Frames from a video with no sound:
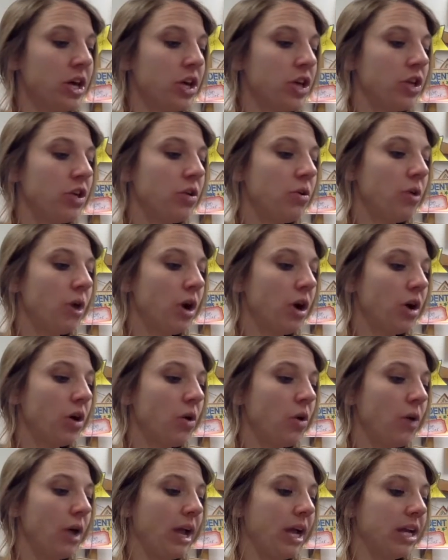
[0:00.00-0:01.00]
you are
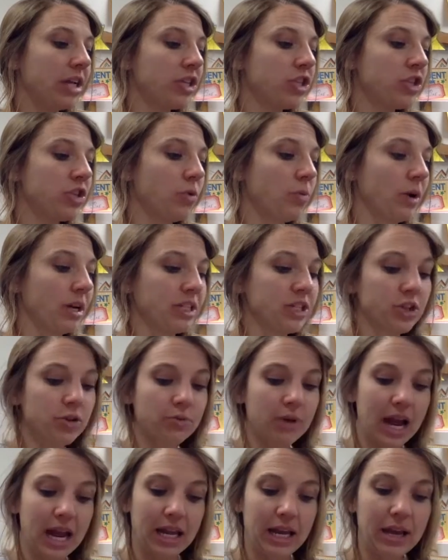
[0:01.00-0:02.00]
going to, once you're
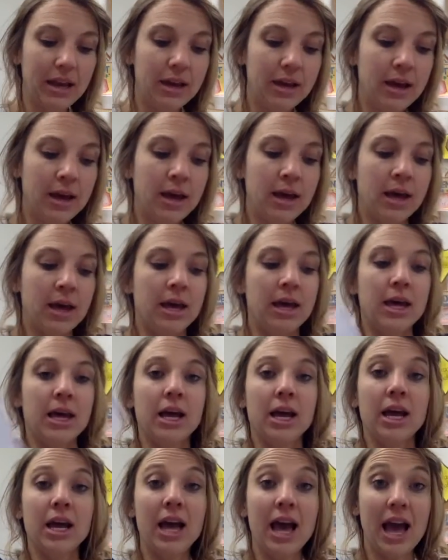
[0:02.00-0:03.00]
ready,
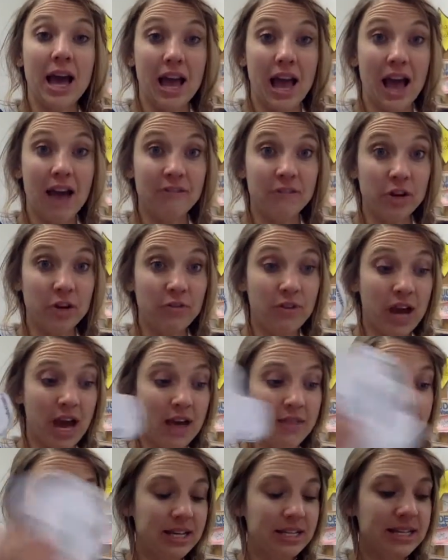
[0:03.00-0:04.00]
after you've
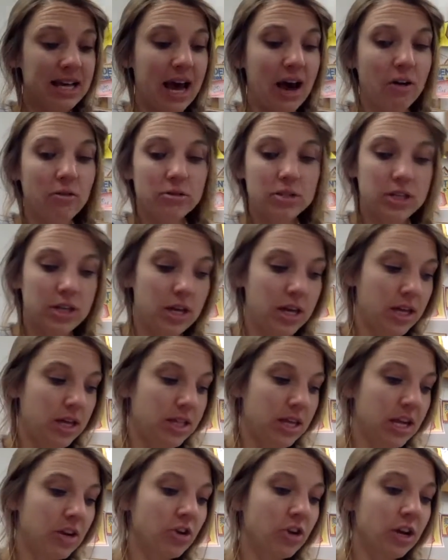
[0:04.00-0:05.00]
cut these out,
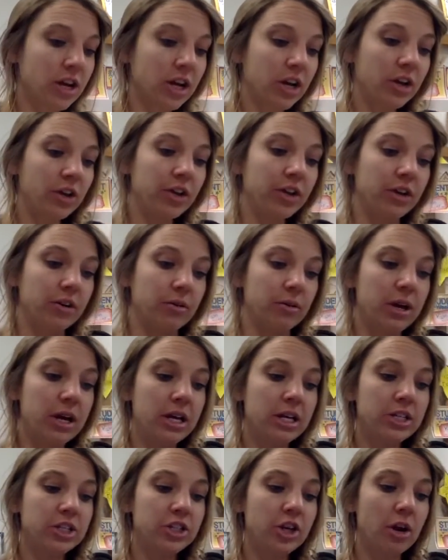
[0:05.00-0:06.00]
then you're going to glue.
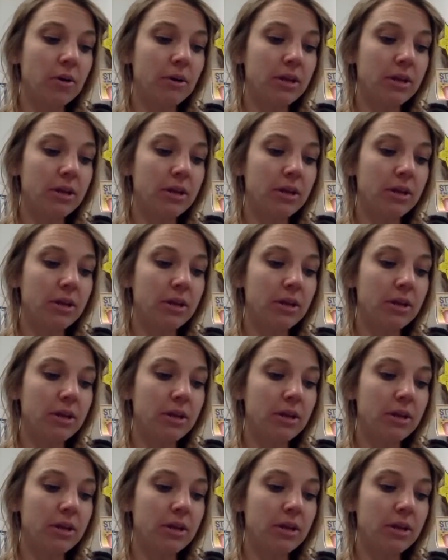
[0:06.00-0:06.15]
Start